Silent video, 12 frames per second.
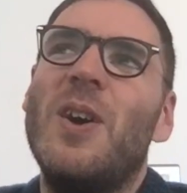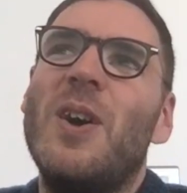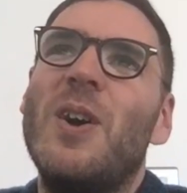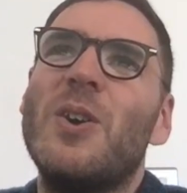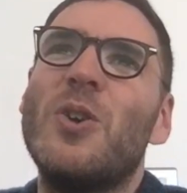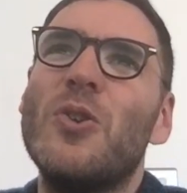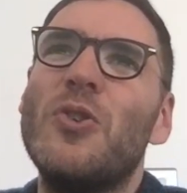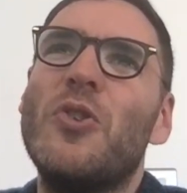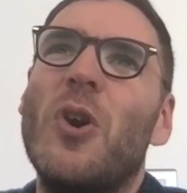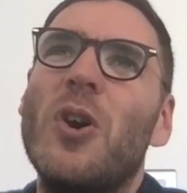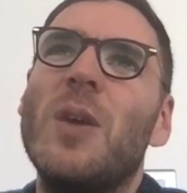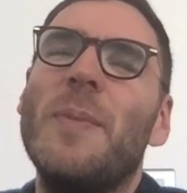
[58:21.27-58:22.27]
a good
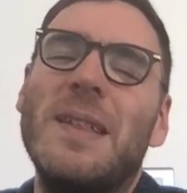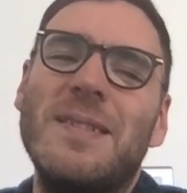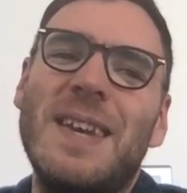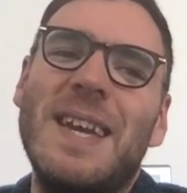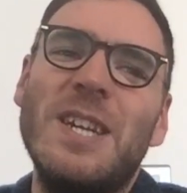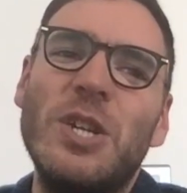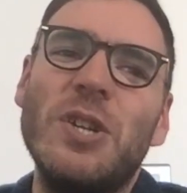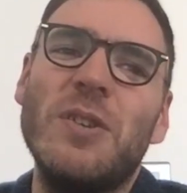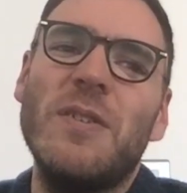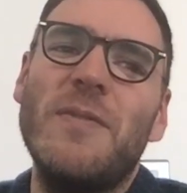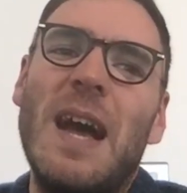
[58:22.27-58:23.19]
documentation of